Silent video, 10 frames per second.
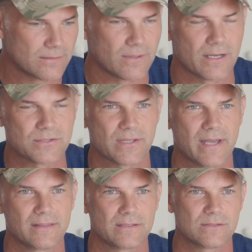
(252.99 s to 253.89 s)
Roger
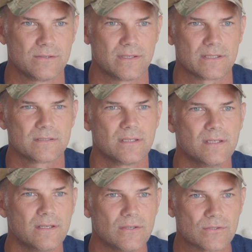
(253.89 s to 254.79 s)
that, let's do this.
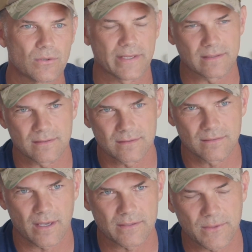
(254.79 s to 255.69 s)
So
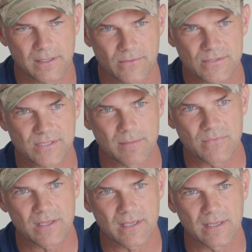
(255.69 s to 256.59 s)
I think of the same
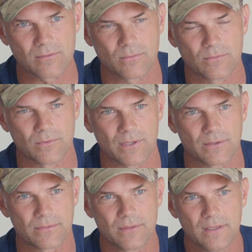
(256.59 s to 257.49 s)
thing
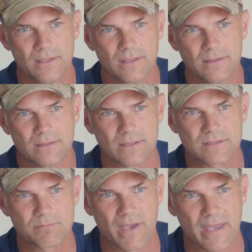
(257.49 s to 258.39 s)
with
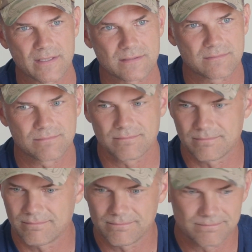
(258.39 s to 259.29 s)
this mass
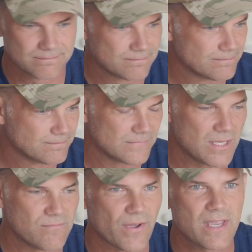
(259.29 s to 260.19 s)

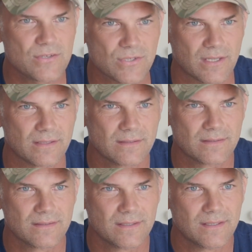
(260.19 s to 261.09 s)
invasion,
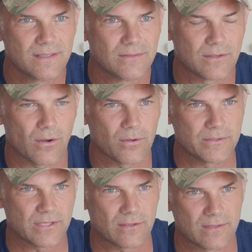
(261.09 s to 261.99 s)
that all
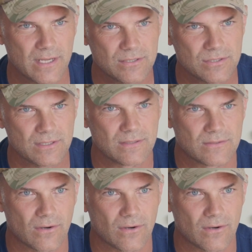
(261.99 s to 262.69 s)
these other nations